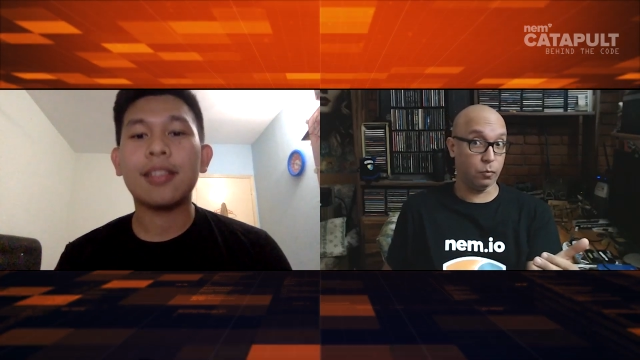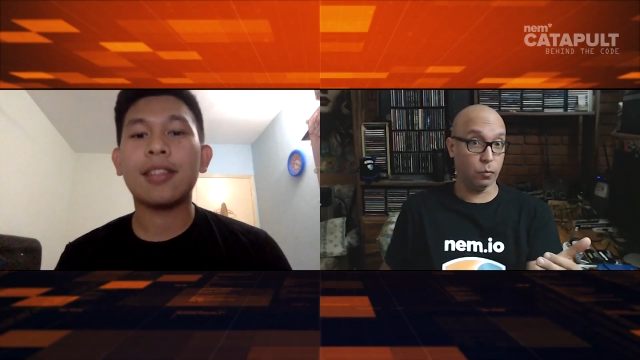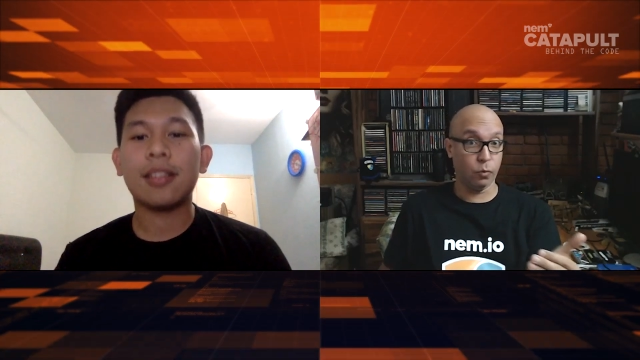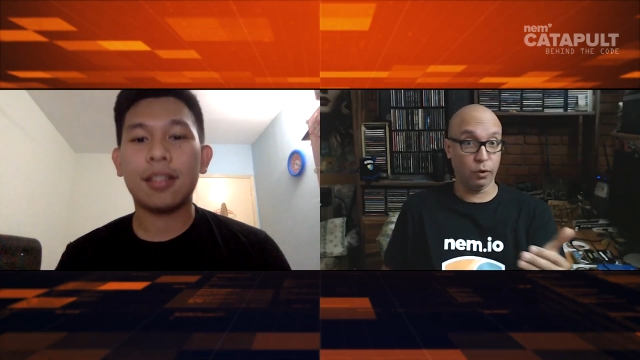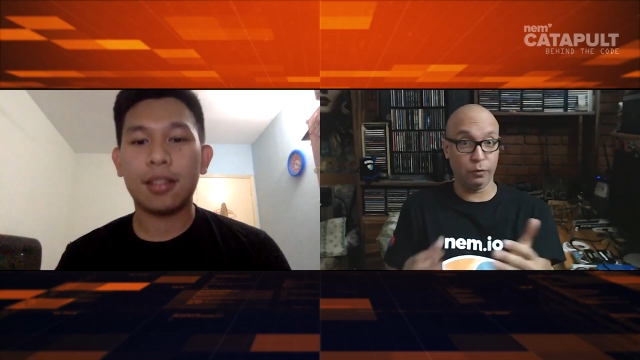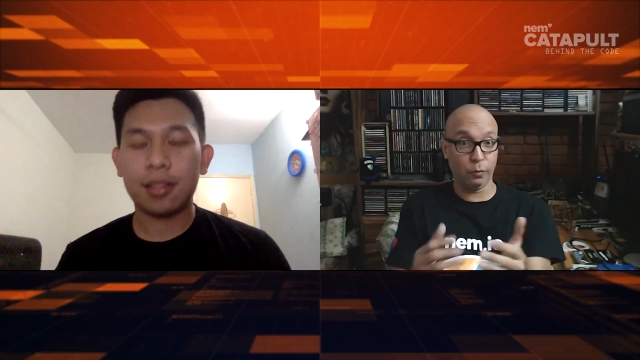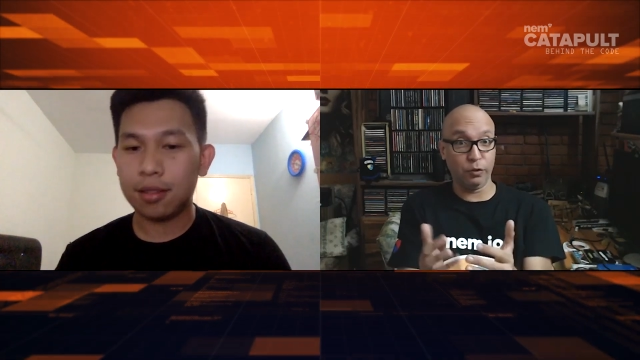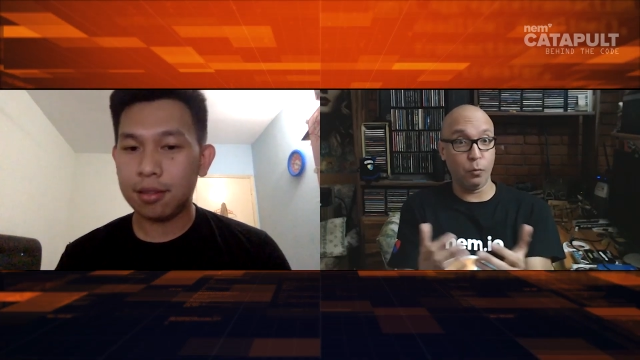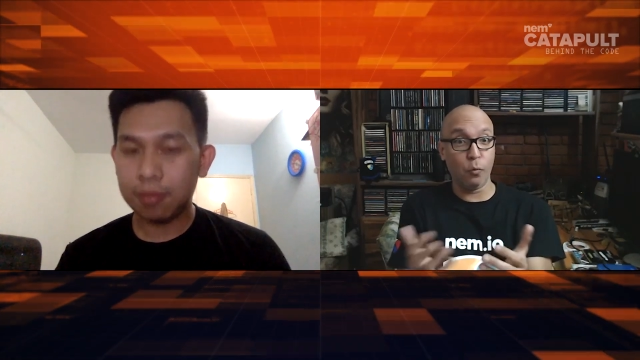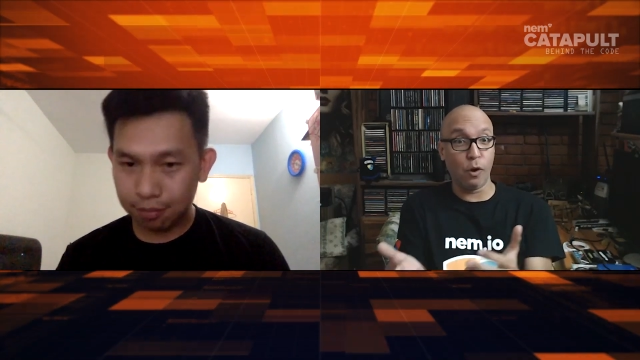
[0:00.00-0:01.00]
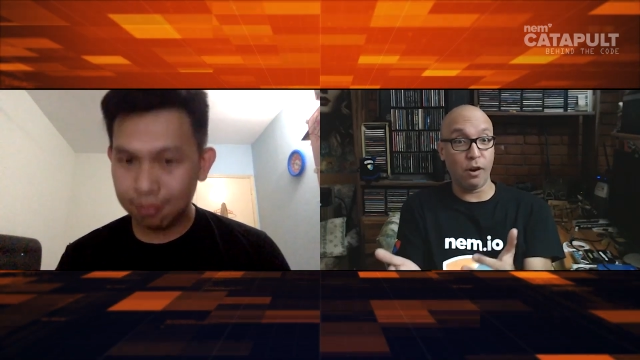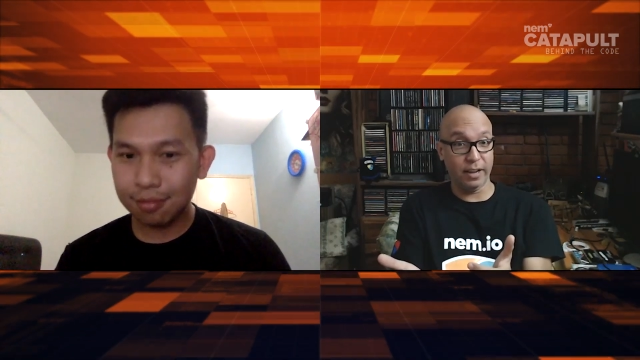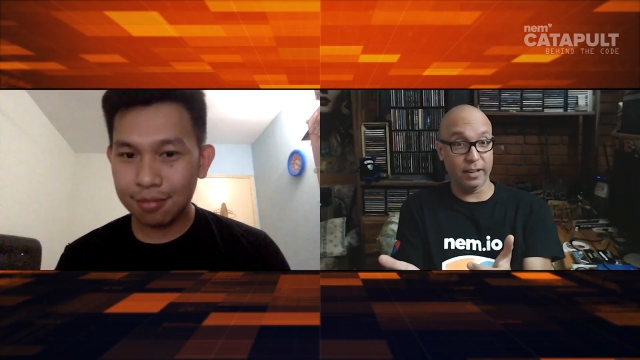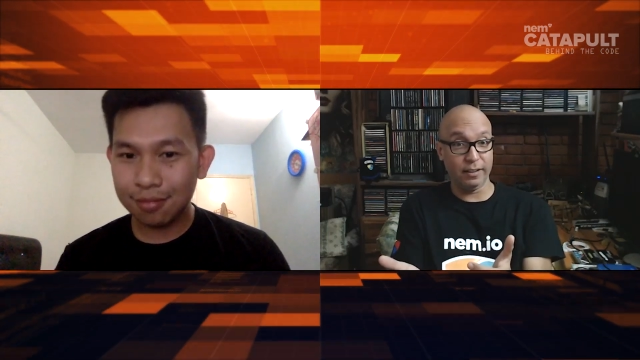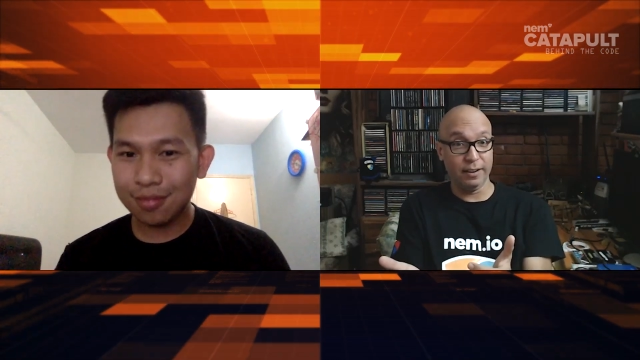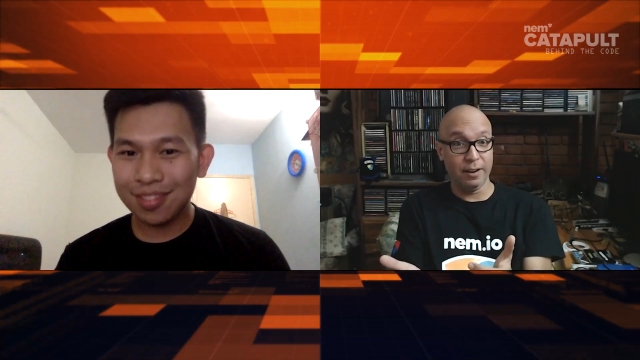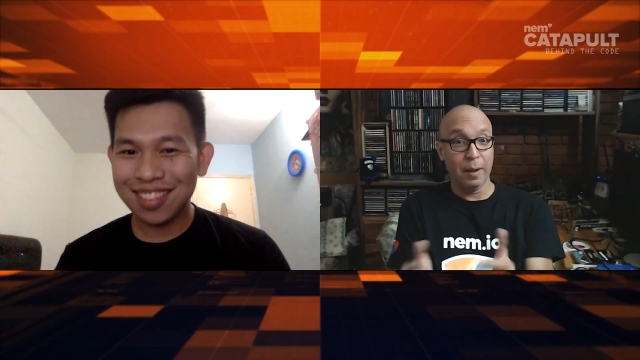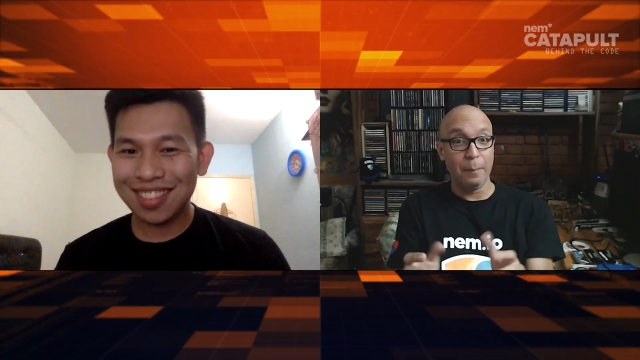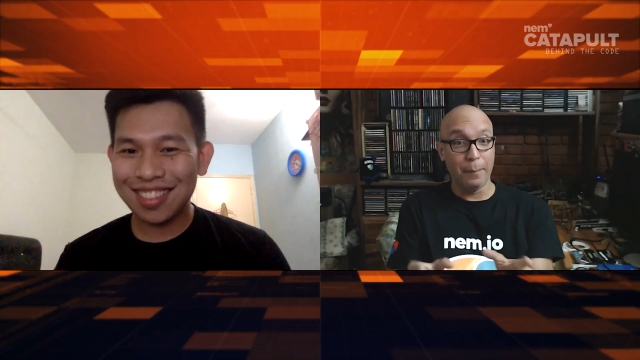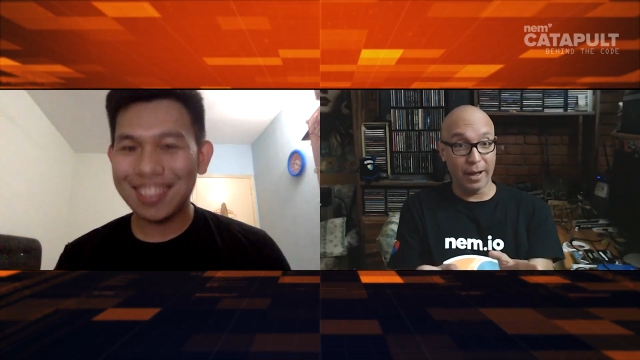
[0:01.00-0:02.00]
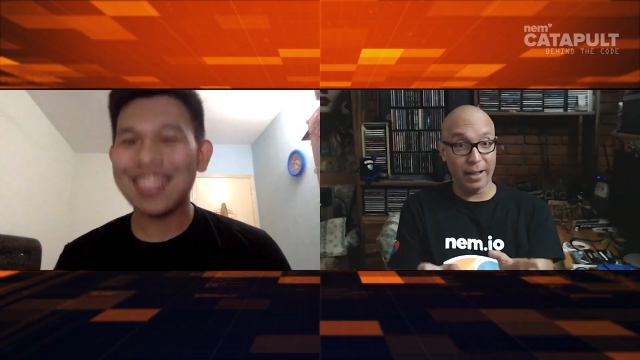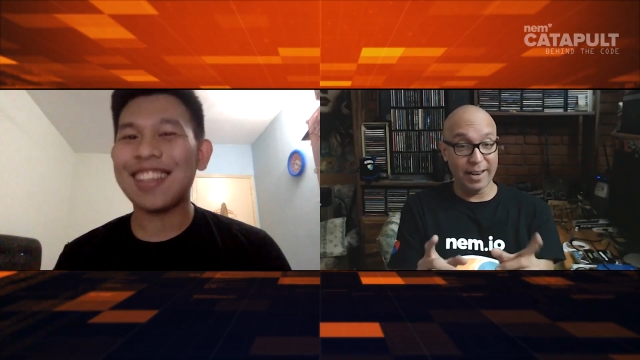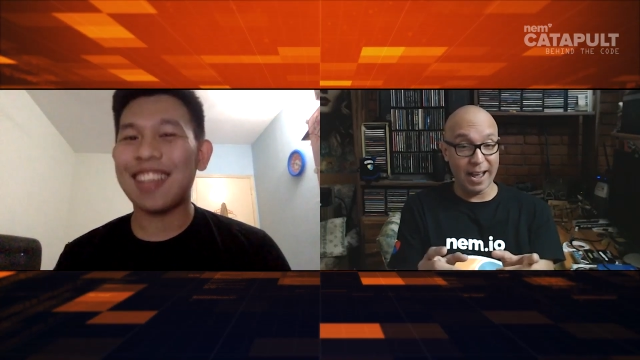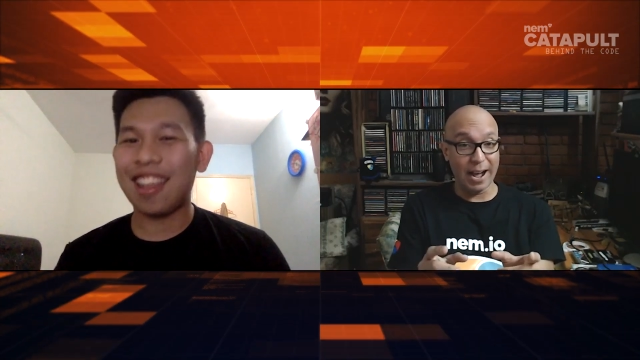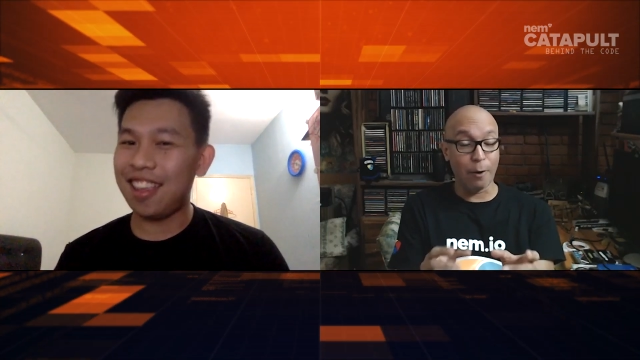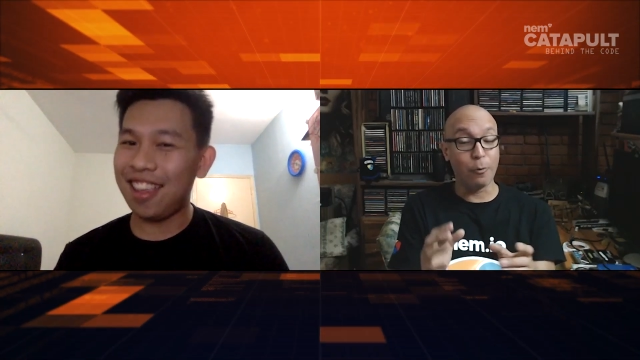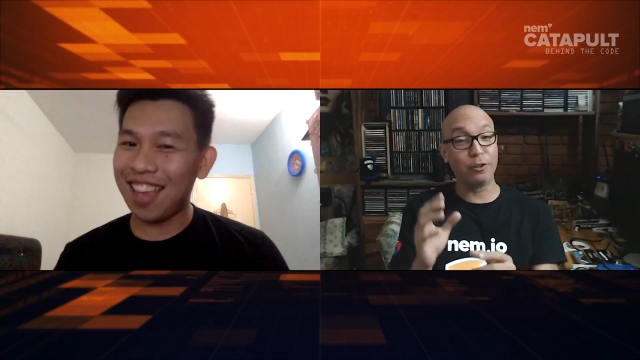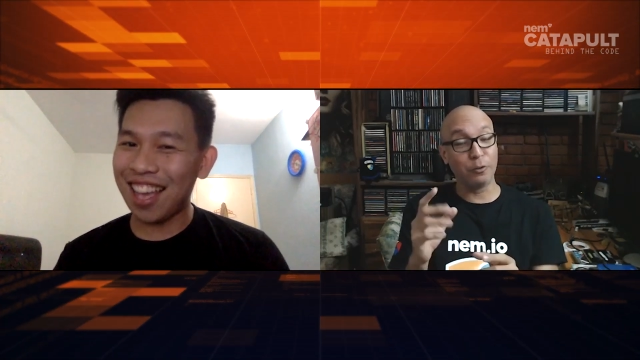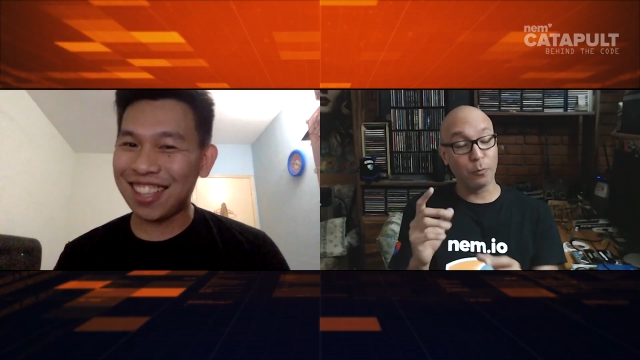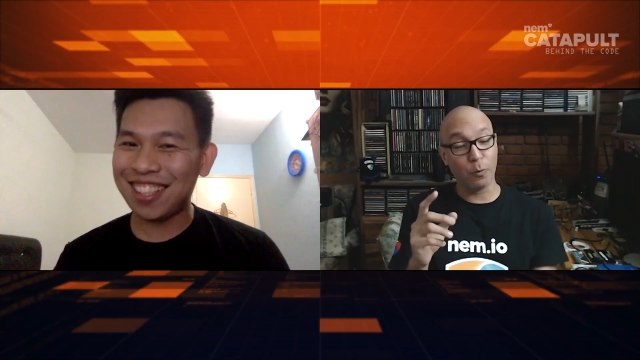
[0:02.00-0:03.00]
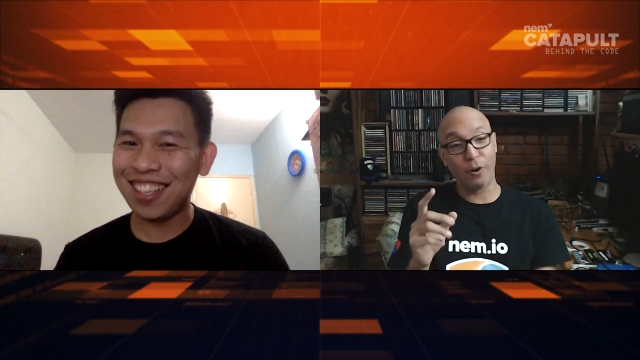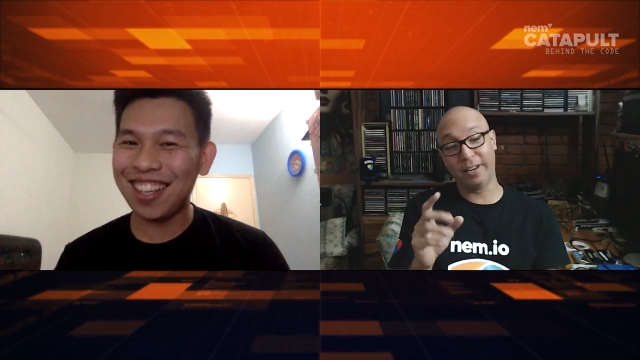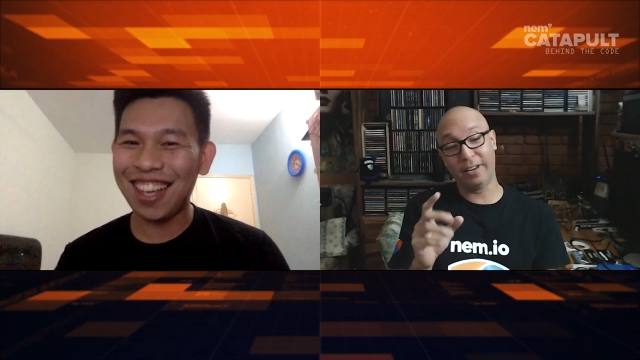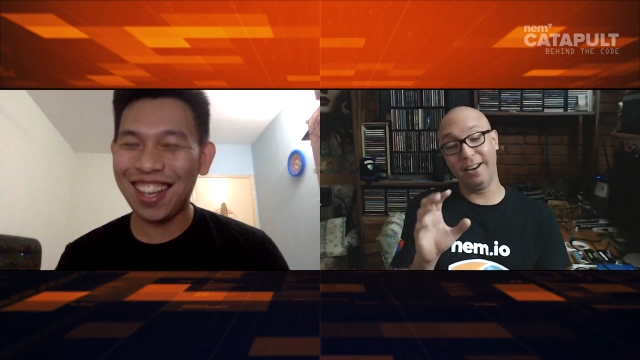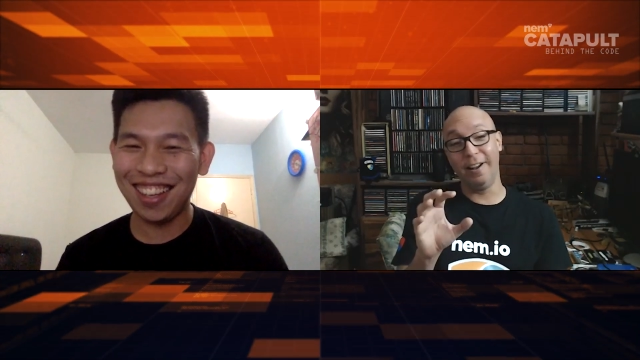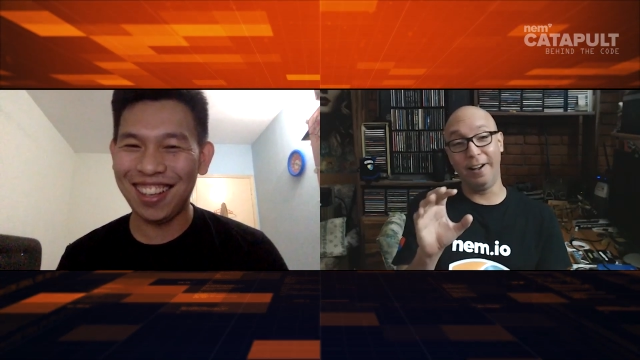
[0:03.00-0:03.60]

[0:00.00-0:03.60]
Speaker 1: wasn't worth it, but now we're working